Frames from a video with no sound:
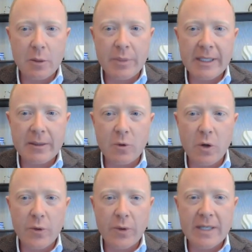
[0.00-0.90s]
bit and
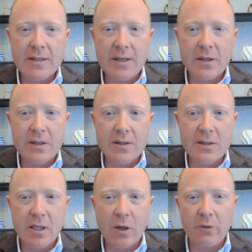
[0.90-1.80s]
growth rates start to
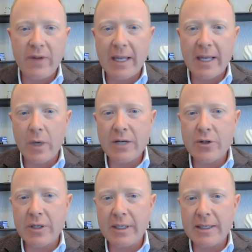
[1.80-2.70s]
slow,
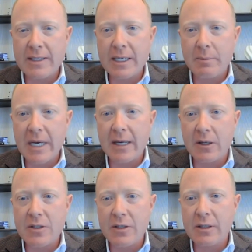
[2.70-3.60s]
valuation is going to
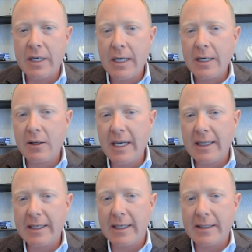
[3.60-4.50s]
matter. So you're
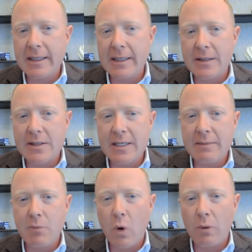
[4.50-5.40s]
likely to continue to see
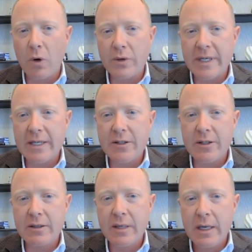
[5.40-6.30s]
more
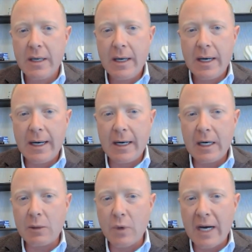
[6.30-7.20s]
rotation
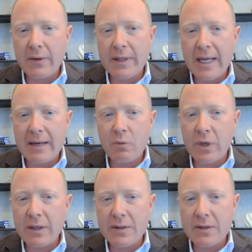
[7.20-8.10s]
around that,
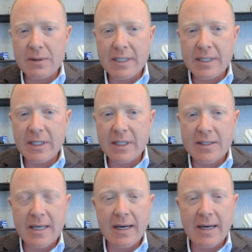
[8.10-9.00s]
whether it's dividend
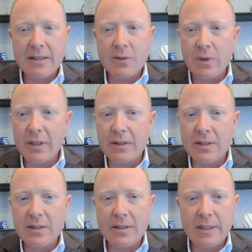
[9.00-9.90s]
stocks, whether
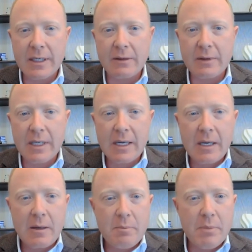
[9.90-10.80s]
it's,
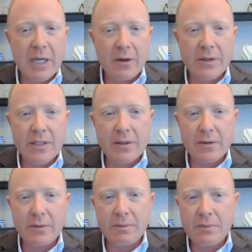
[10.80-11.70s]
middle to